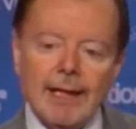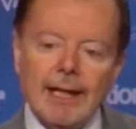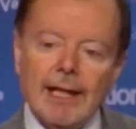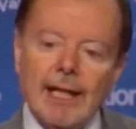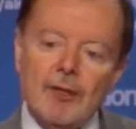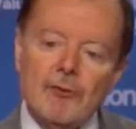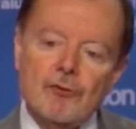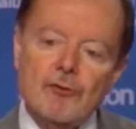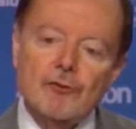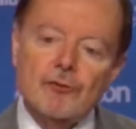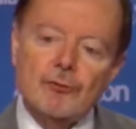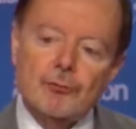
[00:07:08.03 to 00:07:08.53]

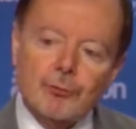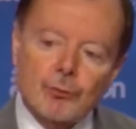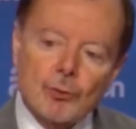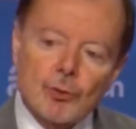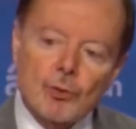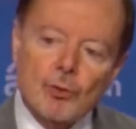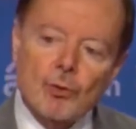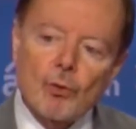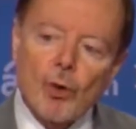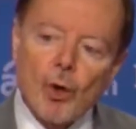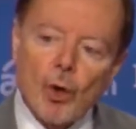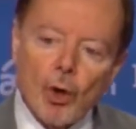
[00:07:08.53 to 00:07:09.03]
And
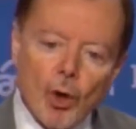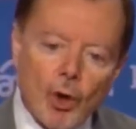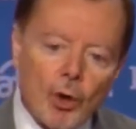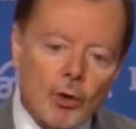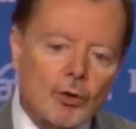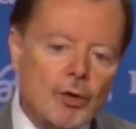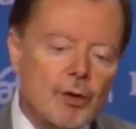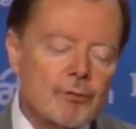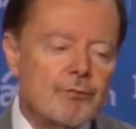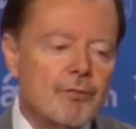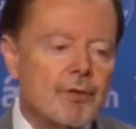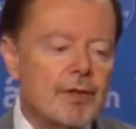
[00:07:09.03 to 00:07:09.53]
through
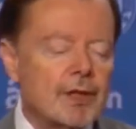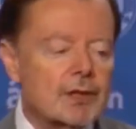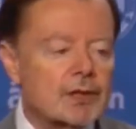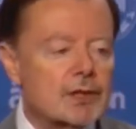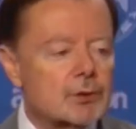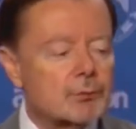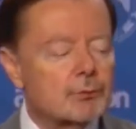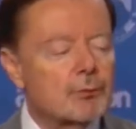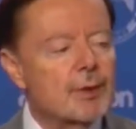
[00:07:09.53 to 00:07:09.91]
all of this,